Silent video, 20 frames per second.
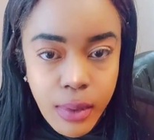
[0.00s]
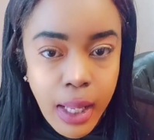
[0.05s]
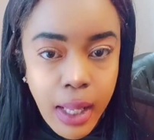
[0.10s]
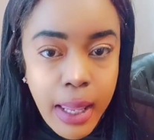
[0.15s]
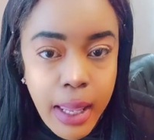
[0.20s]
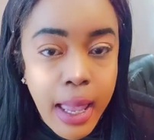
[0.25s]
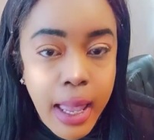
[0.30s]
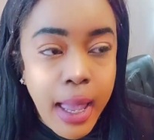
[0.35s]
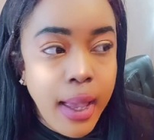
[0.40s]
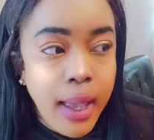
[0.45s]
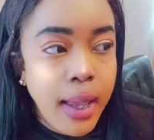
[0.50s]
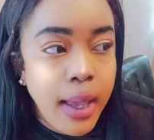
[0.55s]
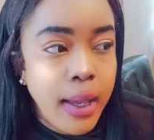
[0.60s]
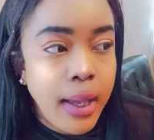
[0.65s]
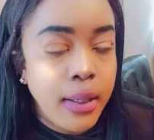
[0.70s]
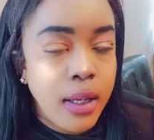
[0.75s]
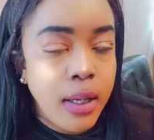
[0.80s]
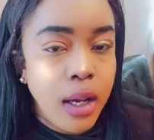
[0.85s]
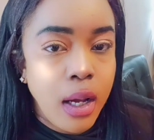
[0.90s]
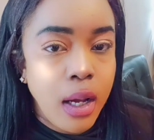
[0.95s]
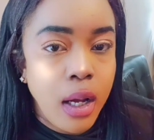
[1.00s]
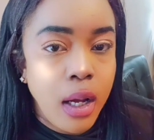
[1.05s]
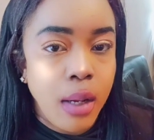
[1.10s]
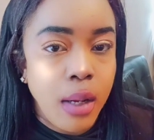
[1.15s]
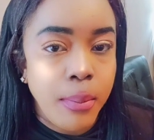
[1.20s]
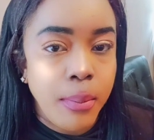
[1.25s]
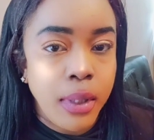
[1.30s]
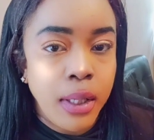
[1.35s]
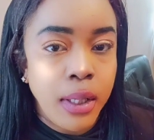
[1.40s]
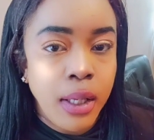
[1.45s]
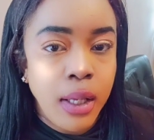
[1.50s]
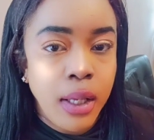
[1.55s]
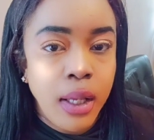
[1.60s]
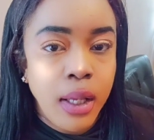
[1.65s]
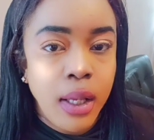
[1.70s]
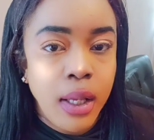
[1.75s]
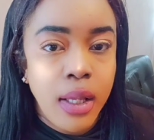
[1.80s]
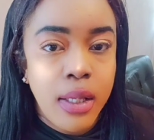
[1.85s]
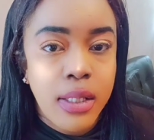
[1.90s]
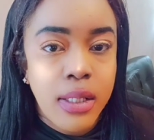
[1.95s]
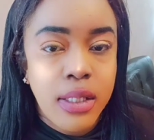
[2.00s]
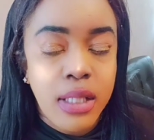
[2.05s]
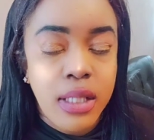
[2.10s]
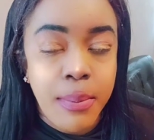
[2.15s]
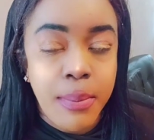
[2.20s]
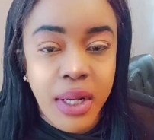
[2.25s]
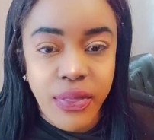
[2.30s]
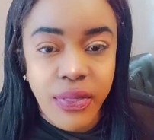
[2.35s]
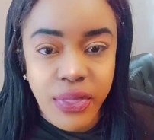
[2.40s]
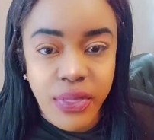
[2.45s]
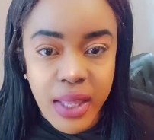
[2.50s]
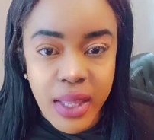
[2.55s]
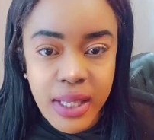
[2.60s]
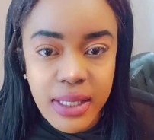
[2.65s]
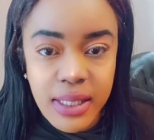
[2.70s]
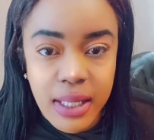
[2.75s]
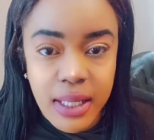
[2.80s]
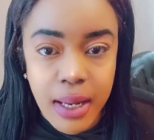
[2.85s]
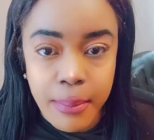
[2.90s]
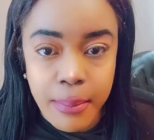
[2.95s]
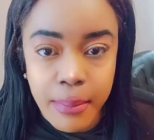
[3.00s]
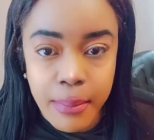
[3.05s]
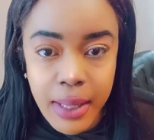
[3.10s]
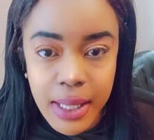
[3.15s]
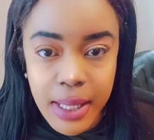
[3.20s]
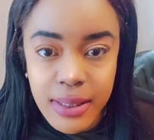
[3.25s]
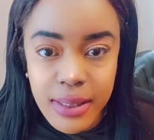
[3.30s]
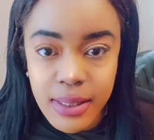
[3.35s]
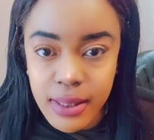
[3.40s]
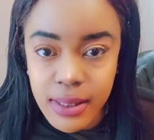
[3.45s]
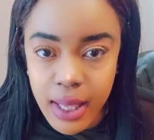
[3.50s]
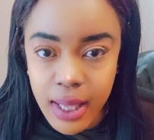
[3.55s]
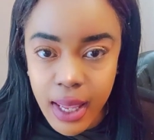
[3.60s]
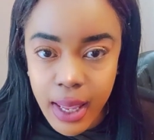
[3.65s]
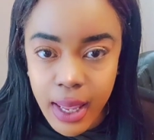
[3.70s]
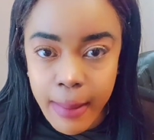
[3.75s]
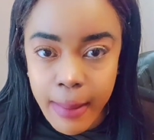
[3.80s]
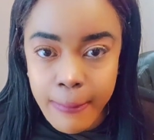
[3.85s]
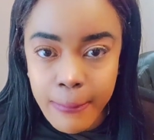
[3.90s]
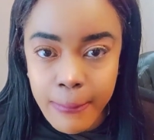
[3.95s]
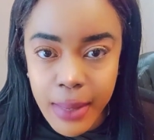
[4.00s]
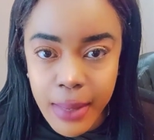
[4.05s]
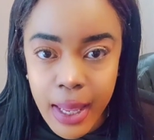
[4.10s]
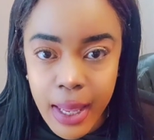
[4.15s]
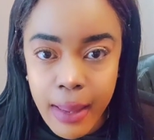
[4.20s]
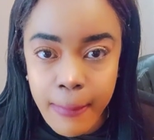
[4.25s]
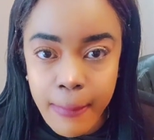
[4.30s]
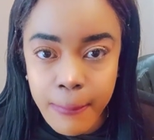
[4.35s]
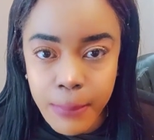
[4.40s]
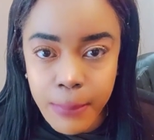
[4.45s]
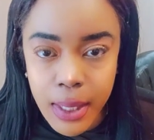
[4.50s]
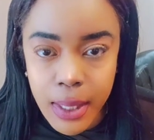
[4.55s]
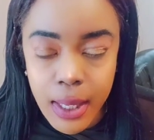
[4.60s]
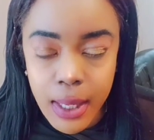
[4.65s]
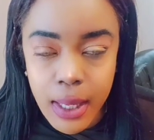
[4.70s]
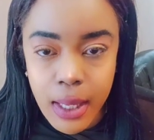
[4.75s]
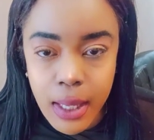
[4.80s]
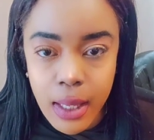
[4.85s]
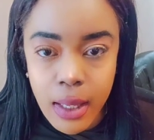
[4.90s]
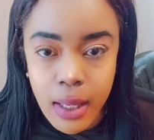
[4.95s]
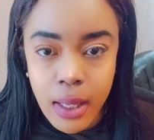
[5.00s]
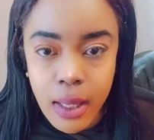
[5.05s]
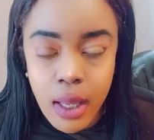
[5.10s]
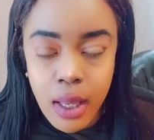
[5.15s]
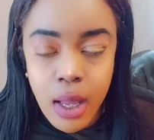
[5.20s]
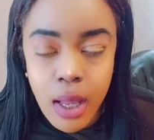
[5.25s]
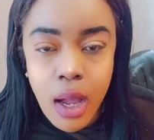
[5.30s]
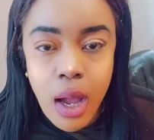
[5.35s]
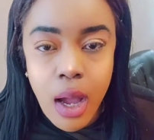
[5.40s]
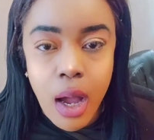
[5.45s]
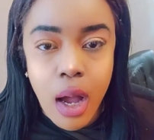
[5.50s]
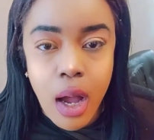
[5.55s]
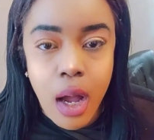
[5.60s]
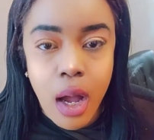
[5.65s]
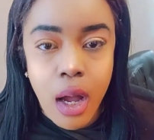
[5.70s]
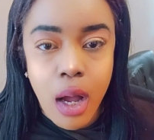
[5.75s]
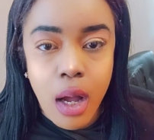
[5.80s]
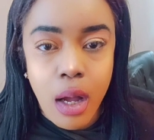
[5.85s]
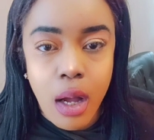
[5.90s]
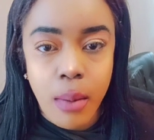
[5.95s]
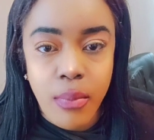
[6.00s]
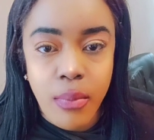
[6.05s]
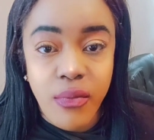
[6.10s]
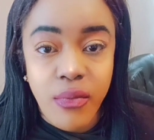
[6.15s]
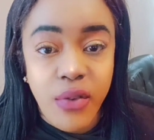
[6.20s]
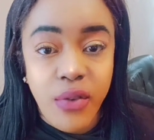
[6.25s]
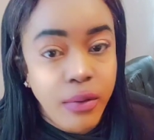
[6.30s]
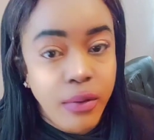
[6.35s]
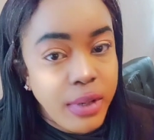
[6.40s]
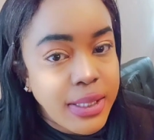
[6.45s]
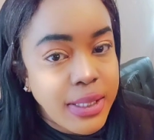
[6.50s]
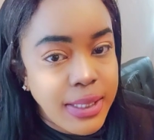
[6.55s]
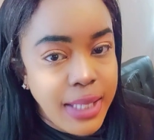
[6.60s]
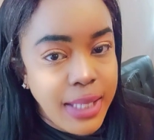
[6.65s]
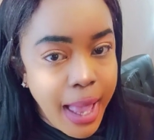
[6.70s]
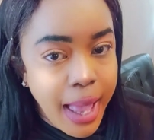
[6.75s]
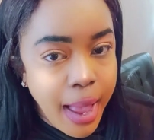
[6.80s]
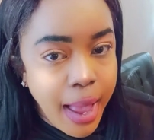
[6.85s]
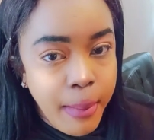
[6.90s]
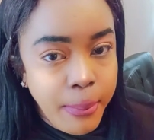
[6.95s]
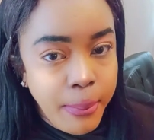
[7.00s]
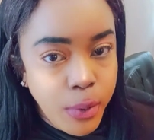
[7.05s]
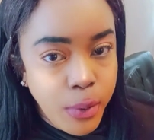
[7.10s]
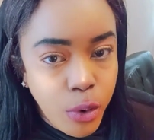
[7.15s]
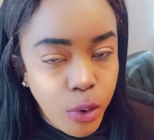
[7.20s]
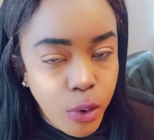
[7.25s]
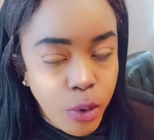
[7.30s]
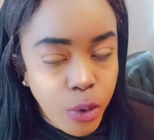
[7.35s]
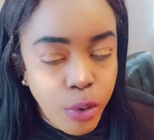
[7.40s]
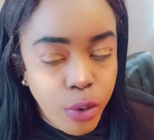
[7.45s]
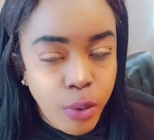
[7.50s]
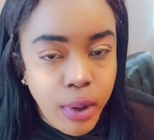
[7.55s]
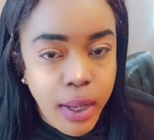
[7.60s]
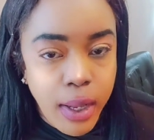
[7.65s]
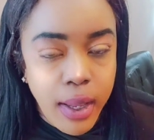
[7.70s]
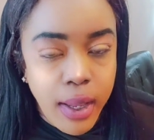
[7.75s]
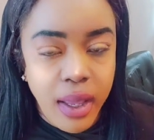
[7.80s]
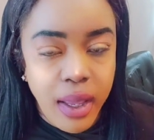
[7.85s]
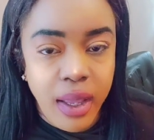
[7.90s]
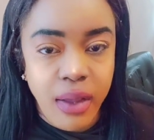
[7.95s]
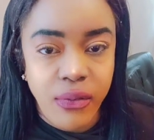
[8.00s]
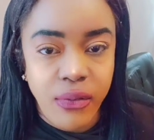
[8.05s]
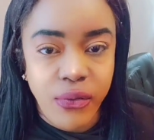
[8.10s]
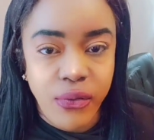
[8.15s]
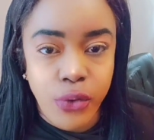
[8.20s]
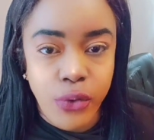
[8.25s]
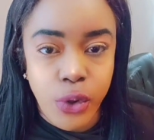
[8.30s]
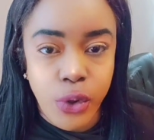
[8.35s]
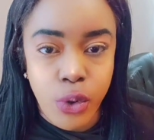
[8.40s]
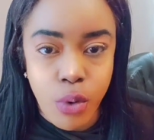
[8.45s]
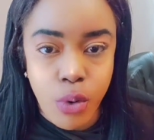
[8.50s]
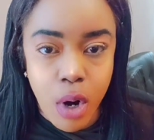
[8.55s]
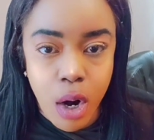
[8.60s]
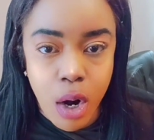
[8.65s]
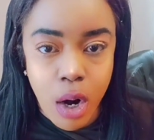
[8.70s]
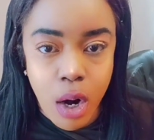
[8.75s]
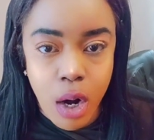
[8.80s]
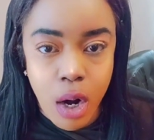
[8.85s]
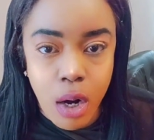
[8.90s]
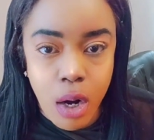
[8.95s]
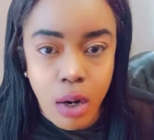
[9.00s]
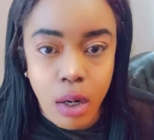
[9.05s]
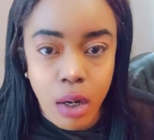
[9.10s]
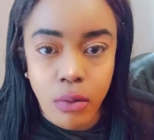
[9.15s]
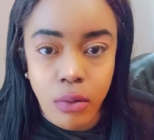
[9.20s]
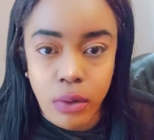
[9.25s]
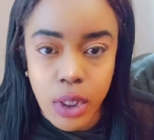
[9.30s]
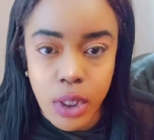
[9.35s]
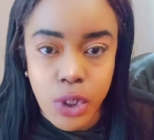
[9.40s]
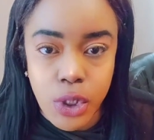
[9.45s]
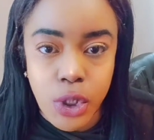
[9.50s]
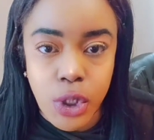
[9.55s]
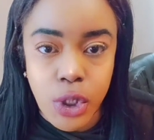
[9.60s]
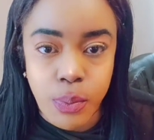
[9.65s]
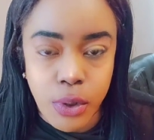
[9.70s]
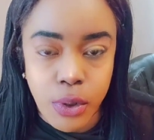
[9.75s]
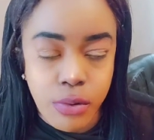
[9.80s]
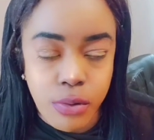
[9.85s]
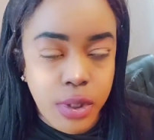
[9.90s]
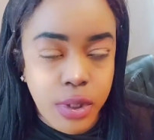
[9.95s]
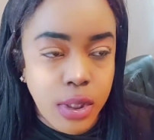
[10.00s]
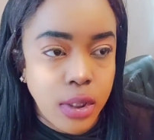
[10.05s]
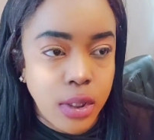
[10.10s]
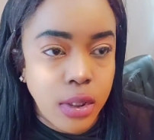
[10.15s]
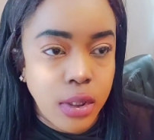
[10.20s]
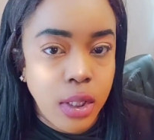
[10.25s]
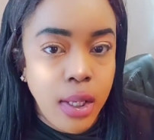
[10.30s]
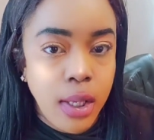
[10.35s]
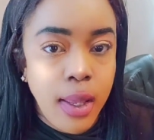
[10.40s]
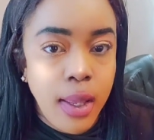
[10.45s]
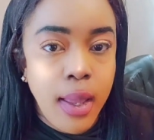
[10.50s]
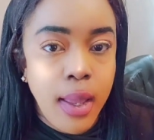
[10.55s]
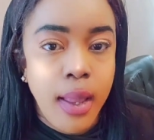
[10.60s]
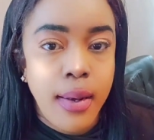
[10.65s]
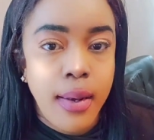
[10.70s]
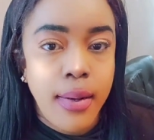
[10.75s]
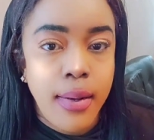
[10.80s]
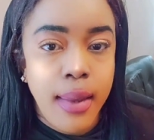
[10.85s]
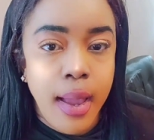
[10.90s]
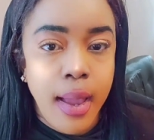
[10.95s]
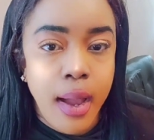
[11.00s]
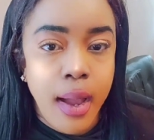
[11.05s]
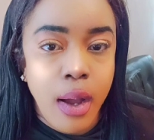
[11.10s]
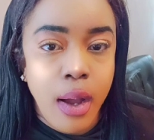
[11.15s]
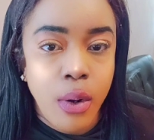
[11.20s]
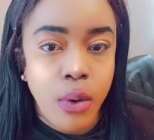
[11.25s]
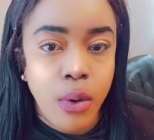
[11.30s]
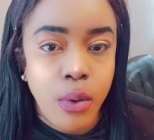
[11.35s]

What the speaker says: And some of the things that I may say may be very taboo if you are a religious person. Now,